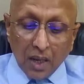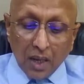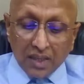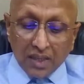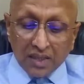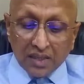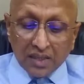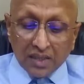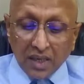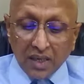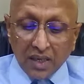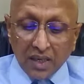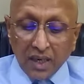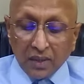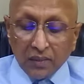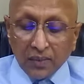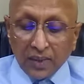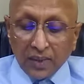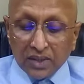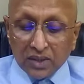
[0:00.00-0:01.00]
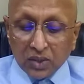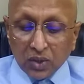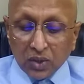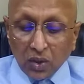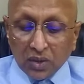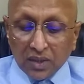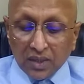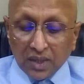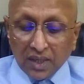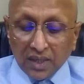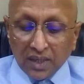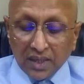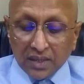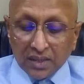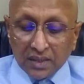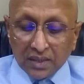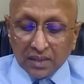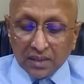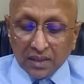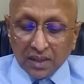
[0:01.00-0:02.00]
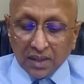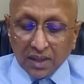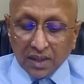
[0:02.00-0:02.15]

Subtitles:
Distended veins on the lids,